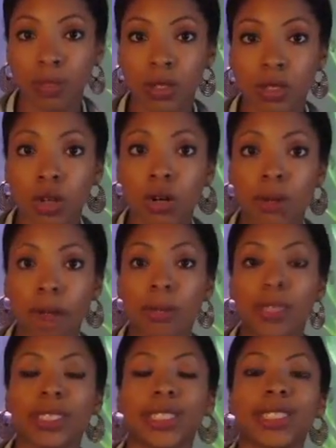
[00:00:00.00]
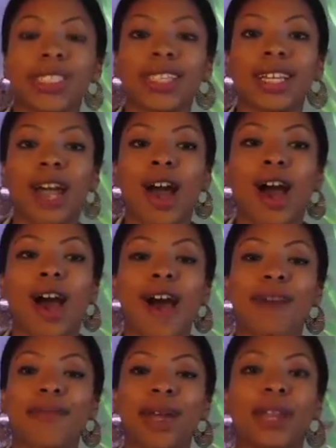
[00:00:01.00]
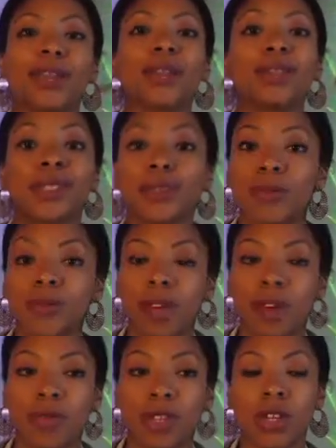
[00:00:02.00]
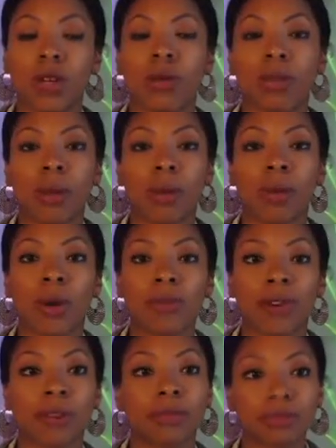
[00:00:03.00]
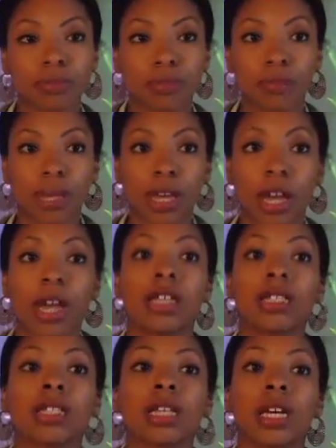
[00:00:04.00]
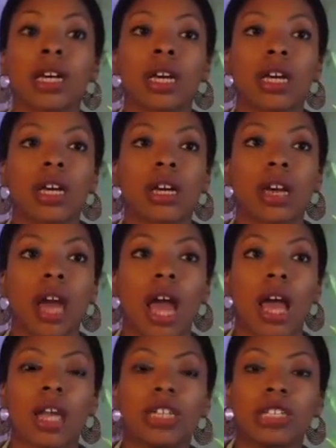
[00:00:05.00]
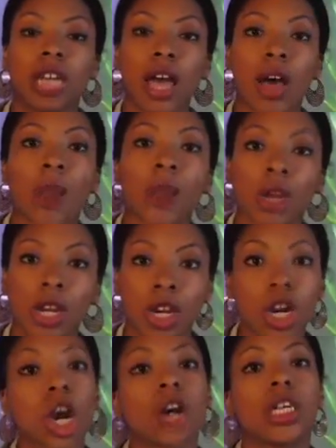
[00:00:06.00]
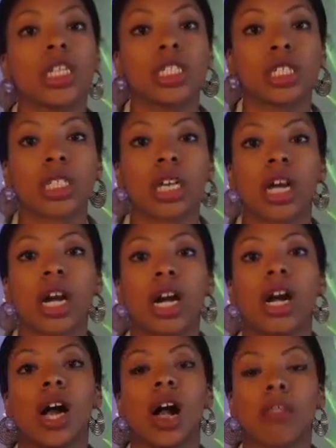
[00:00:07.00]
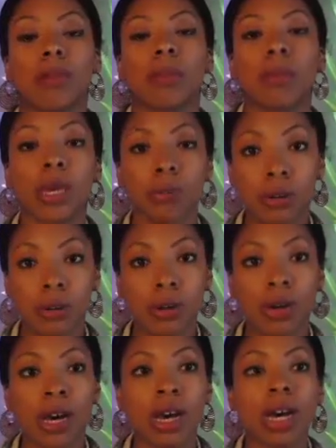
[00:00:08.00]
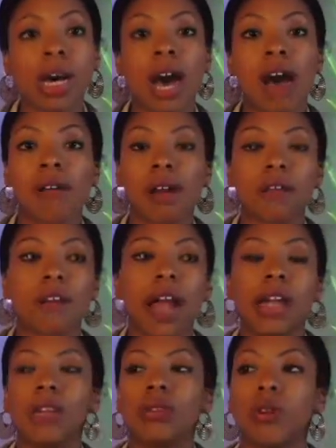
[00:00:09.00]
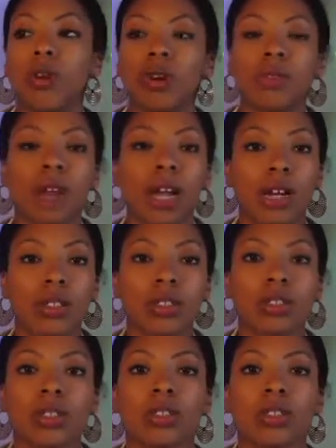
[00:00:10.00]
told my business on my YouTube video with my boyfriend because to help and encourage other people. However, I don't go around